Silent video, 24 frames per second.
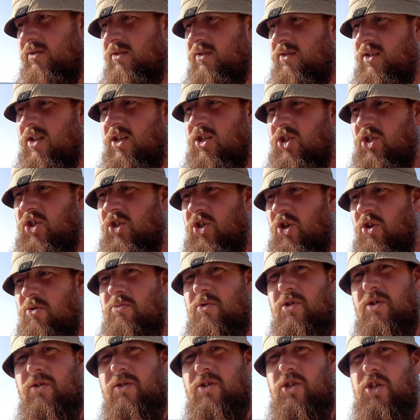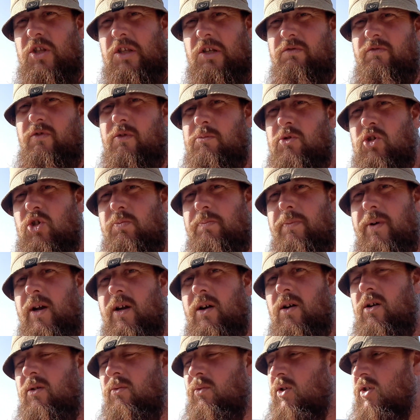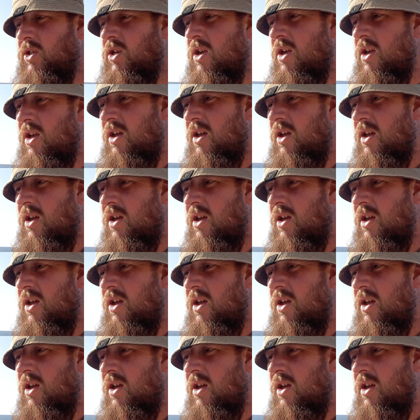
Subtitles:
this summer, from the spring onwards,